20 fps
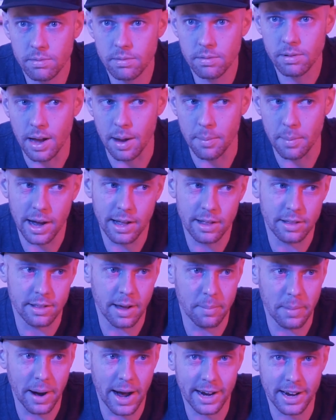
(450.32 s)
Am
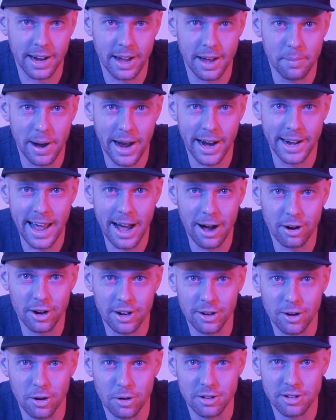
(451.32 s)
I now going to
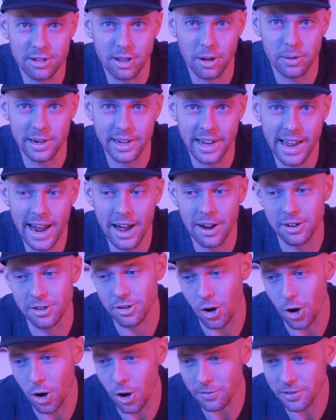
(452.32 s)
go to slowing down? Is
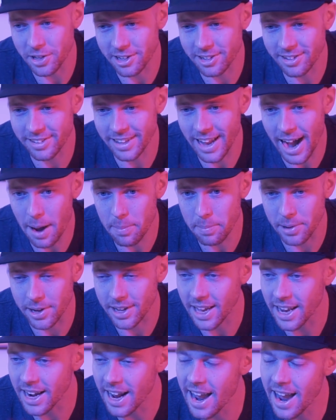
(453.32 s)
all of this stopping?
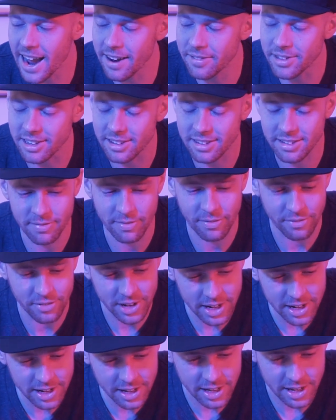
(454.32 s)
And I have this
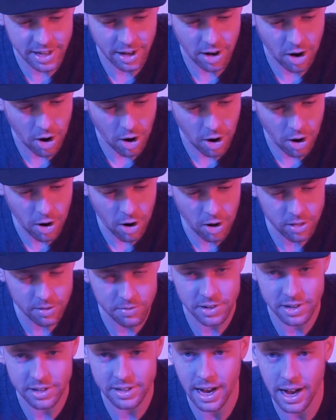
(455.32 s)
feeling all of
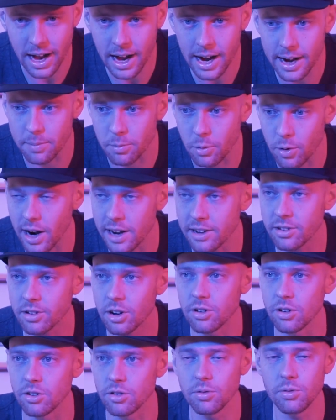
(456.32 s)
the time where I start
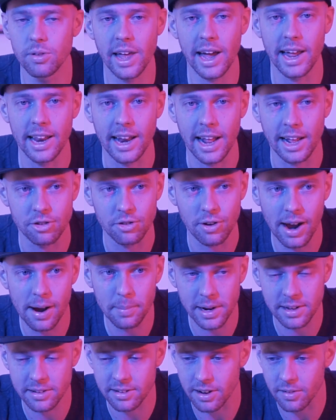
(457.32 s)
to do that, and I drive
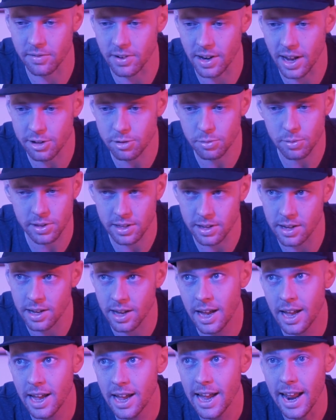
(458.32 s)
myself nuts with it.
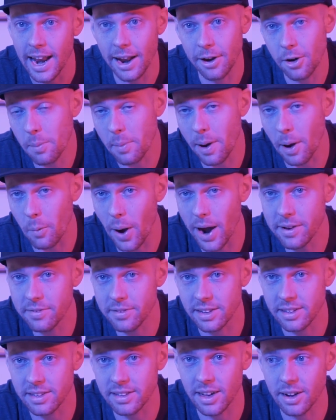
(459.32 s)
And I know my wife
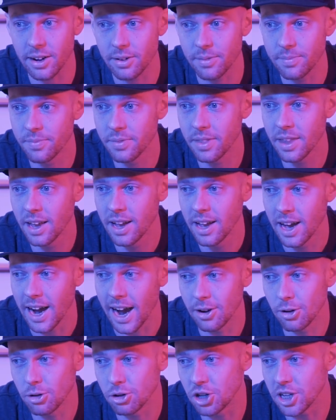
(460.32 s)
can tell. I
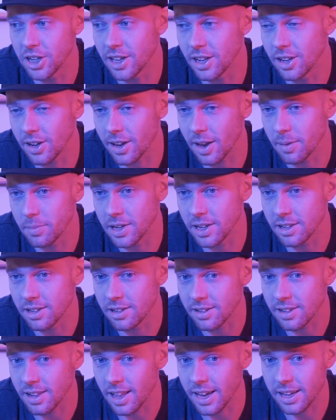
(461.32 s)
know she can look at me and
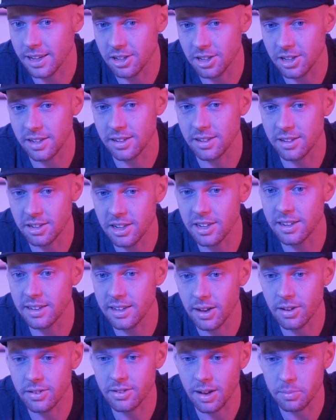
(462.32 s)
she's like, she can
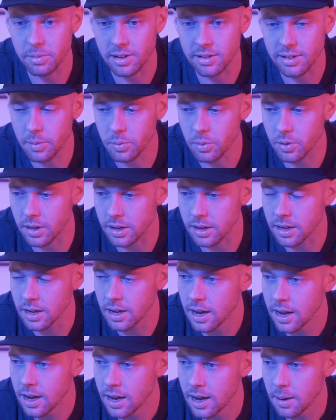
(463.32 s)
tell something's up with it.
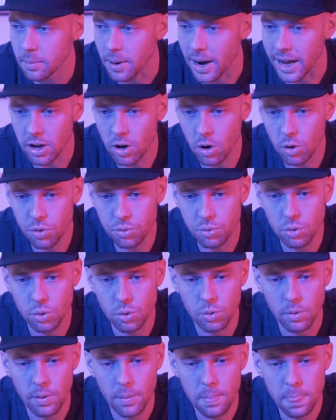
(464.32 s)
But I go through,